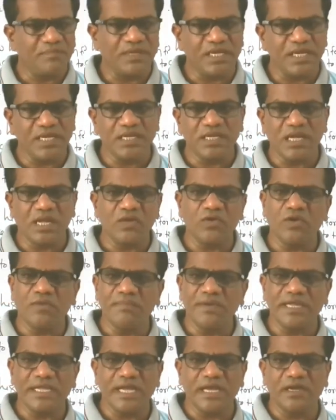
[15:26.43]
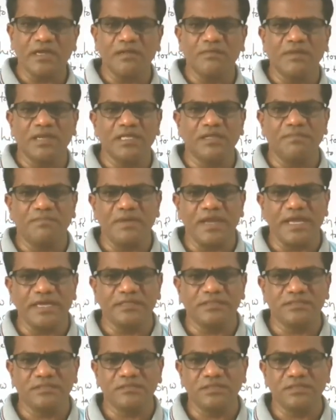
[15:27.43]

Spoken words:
but it cannot be taken by the plants.